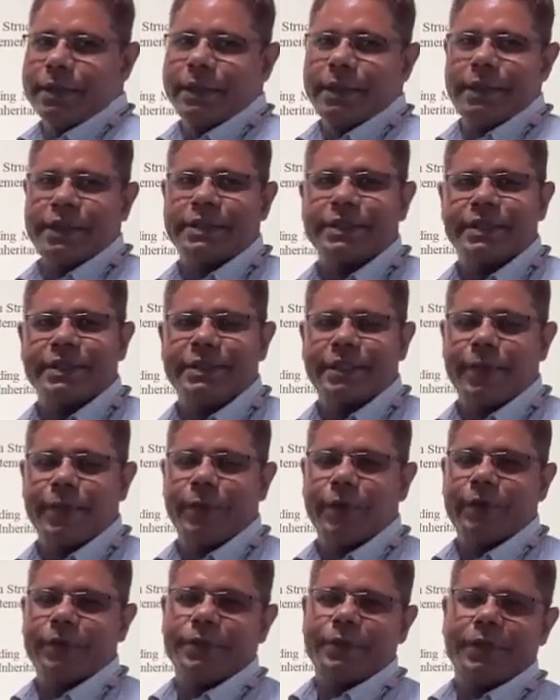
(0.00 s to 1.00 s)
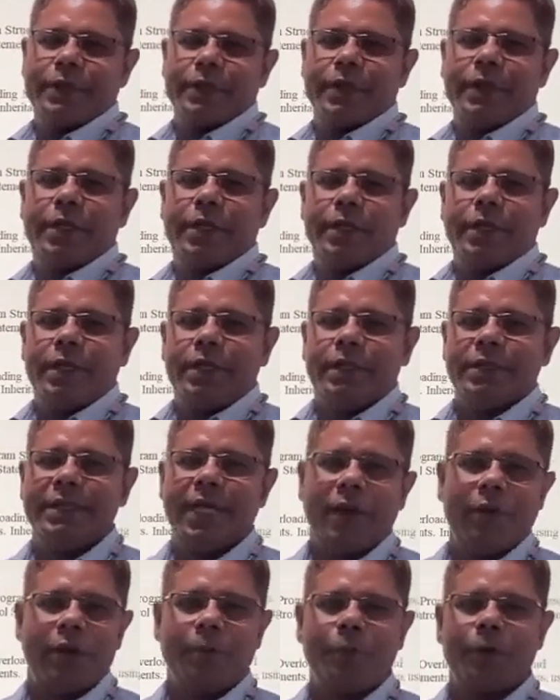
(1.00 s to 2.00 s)
discuss about
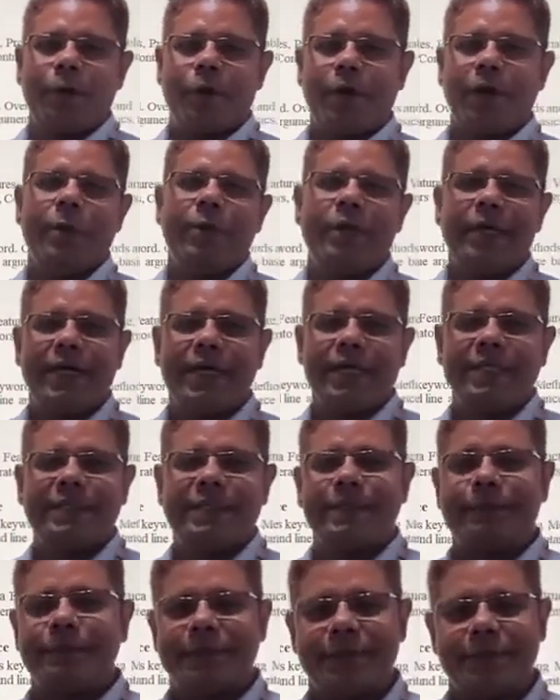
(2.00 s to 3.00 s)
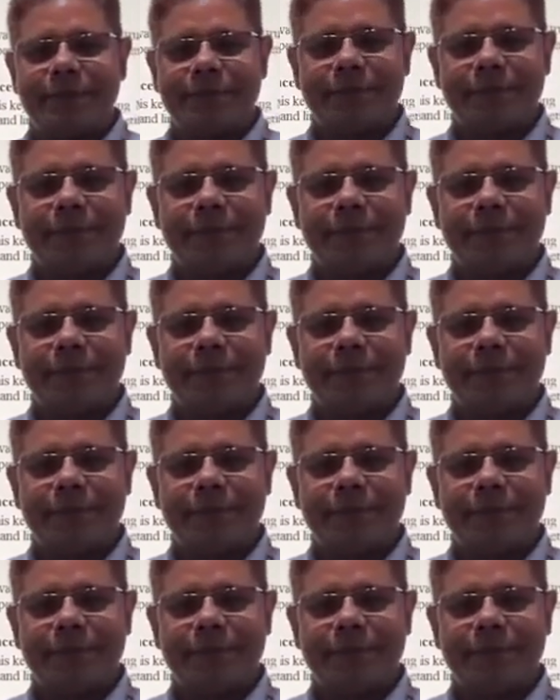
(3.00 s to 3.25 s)
Java programming concepts.